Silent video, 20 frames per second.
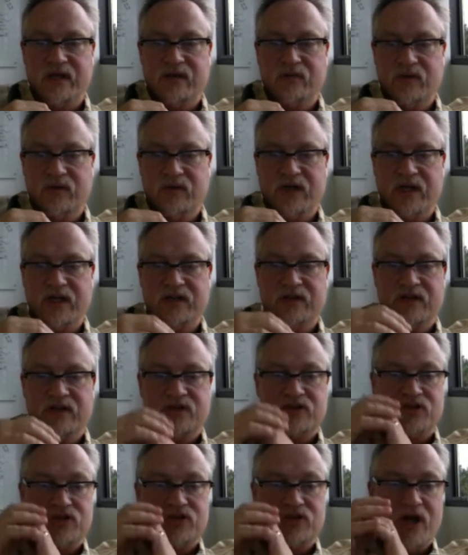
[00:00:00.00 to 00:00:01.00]
need
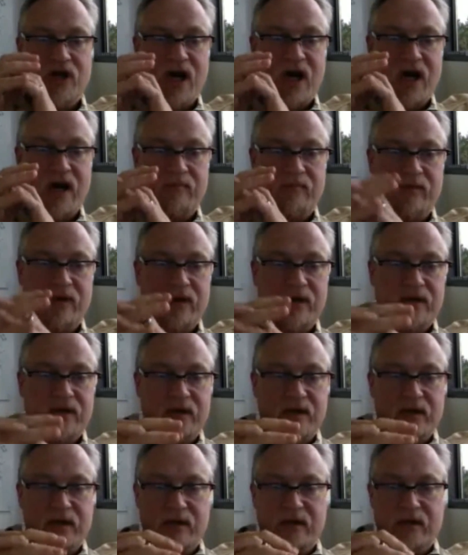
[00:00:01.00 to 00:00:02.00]
the job
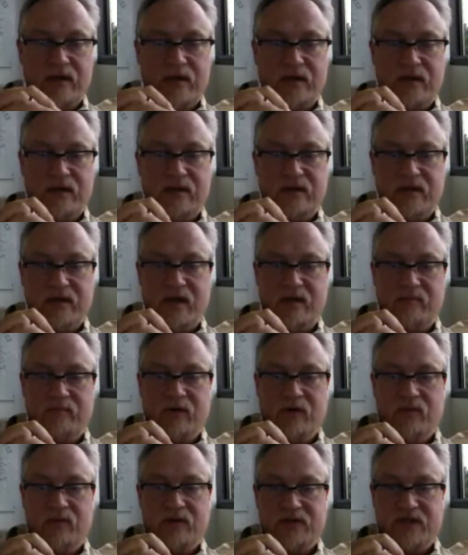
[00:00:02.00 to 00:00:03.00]

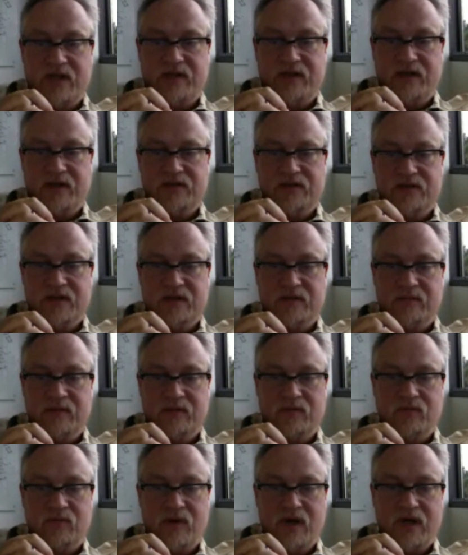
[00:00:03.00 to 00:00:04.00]
number, which I think is going to
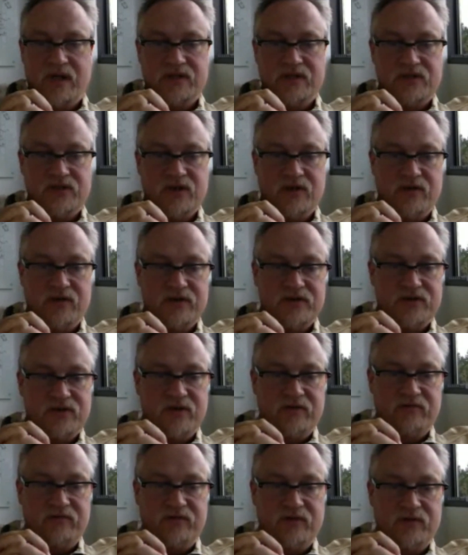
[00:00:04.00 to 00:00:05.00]
be 1. So
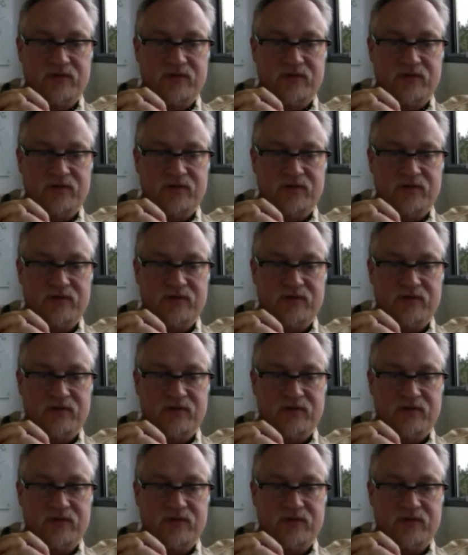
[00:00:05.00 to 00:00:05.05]
if you,